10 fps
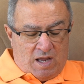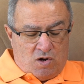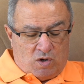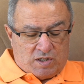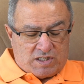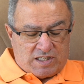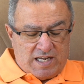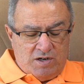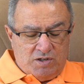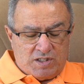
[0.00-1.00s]
nor
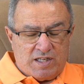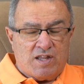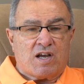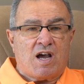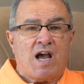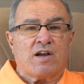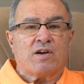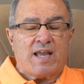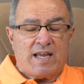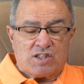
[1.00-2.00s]
sinners in the
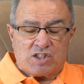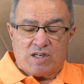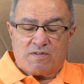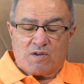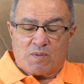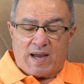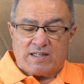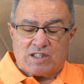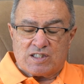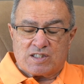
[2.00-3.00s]
congregation of the
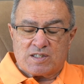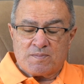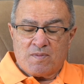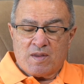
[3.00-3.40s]
righteous.